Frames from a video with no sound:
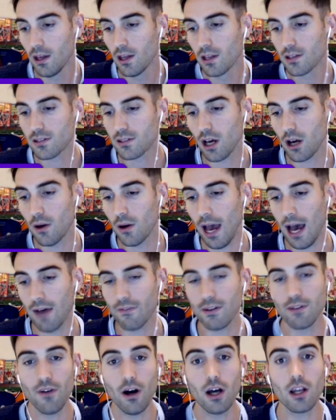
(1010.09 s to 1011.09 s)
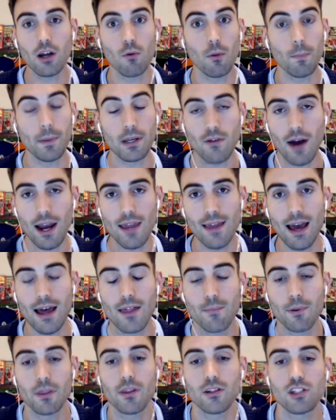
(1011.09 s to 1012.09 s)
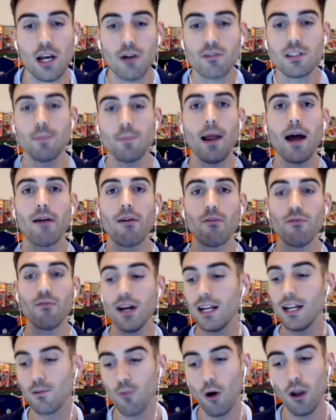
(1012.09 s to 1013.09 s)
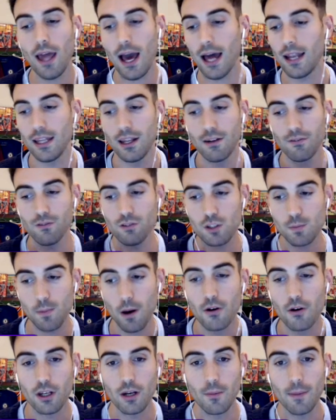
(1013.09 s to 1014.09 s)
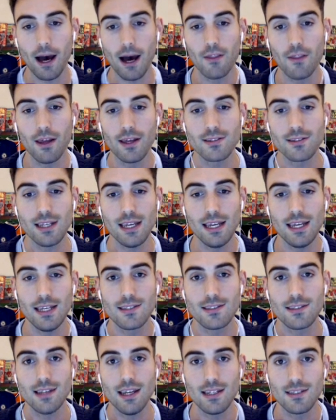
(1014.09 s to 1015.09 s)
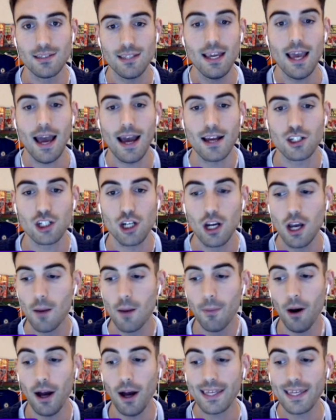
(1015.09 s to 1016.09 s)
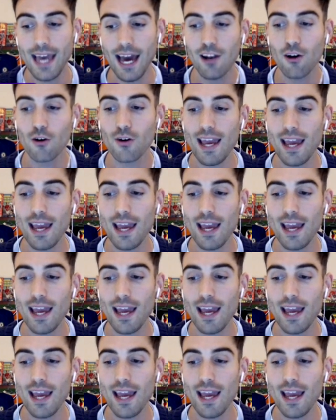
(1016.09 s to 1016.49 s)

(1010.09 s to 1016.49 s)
So having Werner would be great there. But the Chelsea player I really want, Andy, and I've spoken about this, is Ziyech. But I cannot get